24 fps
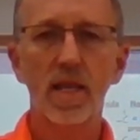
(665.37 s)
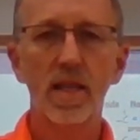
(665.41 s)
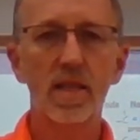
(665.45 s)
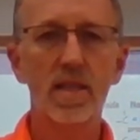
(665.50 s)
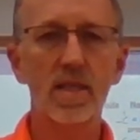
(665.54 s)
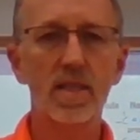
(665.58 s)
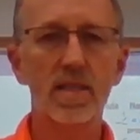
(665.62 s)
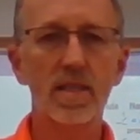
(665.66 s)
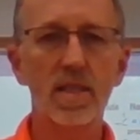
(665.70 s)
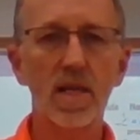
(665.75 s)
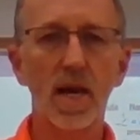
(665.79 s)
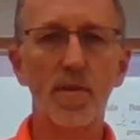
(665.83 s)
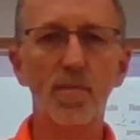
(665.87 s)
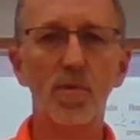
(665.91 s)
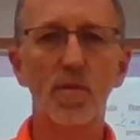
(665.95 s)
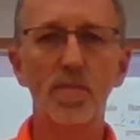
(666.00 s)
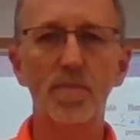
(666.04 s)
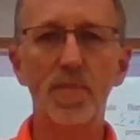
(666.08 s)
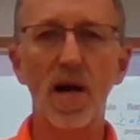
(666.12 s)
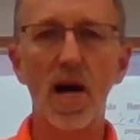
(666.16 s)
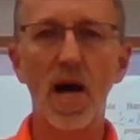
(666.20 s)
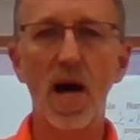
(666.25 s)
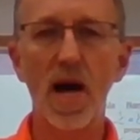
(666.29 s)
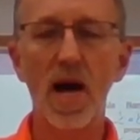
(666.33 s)
The double
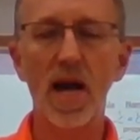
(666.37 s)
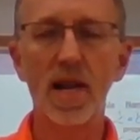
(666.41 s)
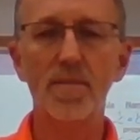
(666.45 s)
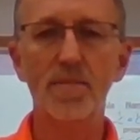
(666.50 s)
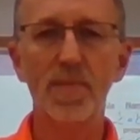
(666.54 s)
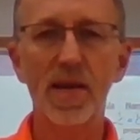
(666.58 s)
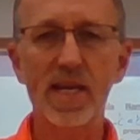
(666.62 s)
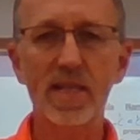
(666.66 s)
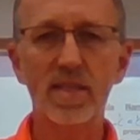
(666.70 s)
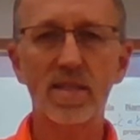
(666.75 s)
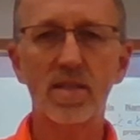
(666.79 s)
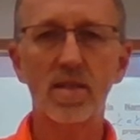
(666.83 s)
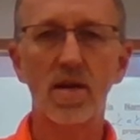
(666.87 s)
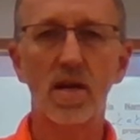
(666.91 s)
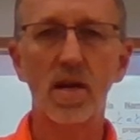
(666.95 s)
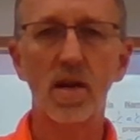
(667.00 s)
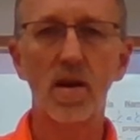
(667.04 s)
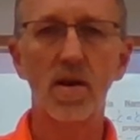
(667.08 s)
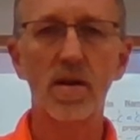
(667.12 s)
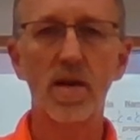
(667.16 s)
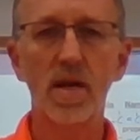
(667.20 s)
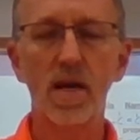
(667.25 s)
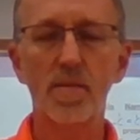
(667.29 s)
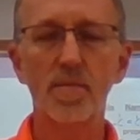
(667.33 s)
bond, based on
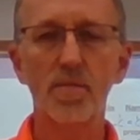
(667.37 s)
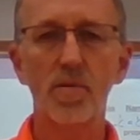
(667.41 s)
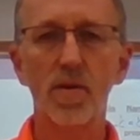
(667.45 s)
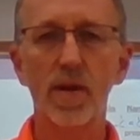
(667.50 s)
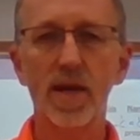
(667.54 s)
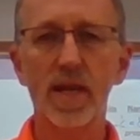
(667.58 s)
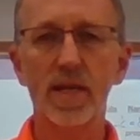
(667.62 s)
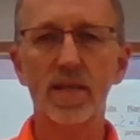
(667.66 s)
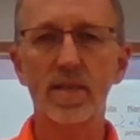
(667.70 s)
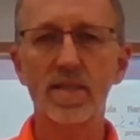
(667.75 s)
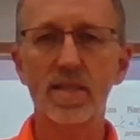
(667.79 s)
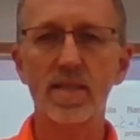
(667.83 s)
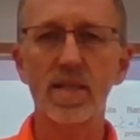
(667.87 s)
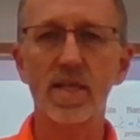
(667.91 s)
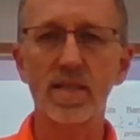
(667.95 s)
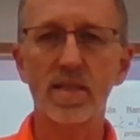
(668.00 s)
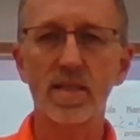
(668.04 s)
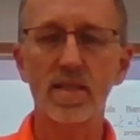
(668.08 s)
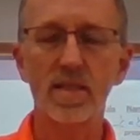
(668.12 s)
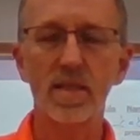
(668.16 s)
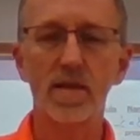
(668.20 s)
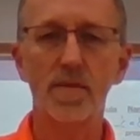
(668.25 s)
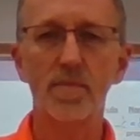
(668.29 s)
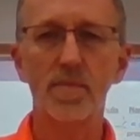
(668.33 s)
our numbering
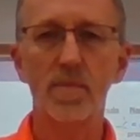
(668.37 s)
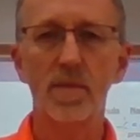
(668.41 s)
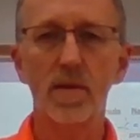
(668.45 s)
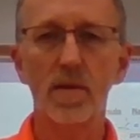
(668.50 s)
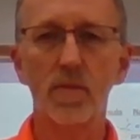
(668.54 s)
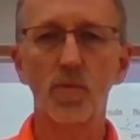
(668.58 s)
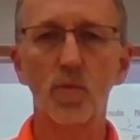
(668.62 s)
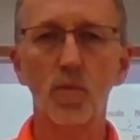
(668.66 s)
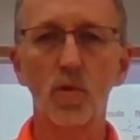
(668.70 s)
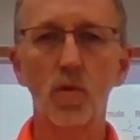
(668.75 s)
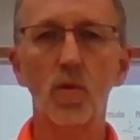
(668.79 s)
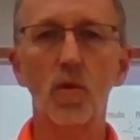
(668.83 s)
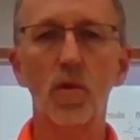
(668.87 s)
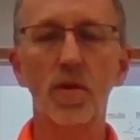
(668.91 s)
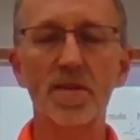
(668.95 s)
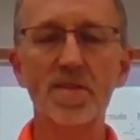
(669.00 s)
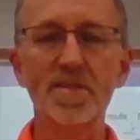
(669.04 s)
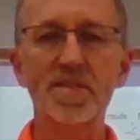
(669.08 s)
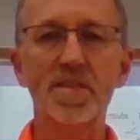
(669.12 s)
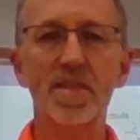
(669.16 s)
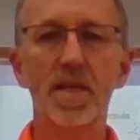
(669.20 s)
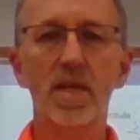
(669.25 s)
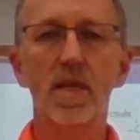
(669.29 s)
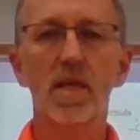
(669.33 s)
system
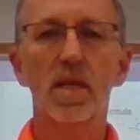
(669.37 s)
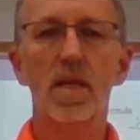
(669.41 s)
rules,